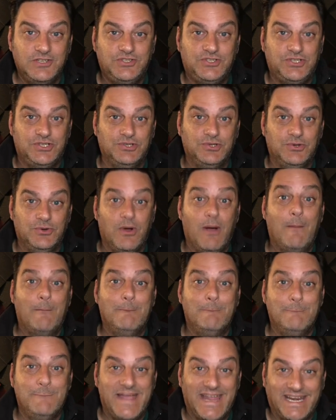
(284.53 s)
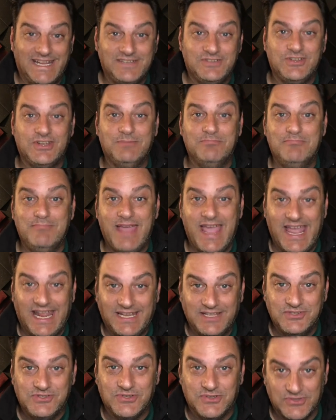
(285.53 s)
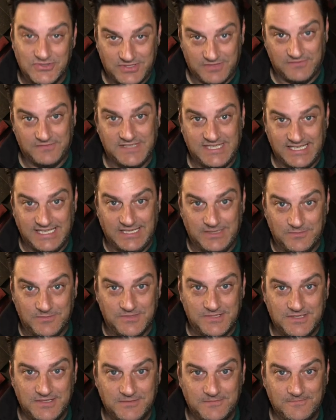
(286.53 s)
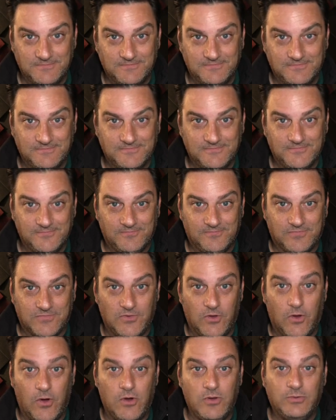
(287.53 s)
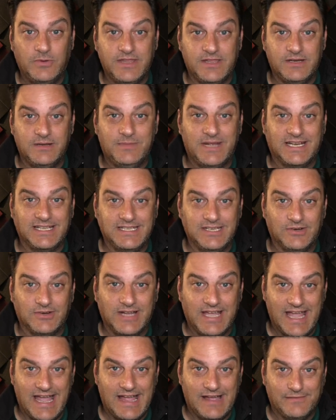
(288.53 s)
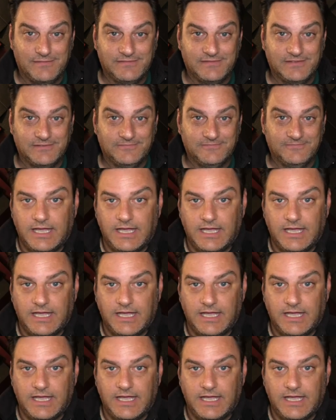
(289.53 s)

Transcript: to managing managers of teams, all within about a year and a half.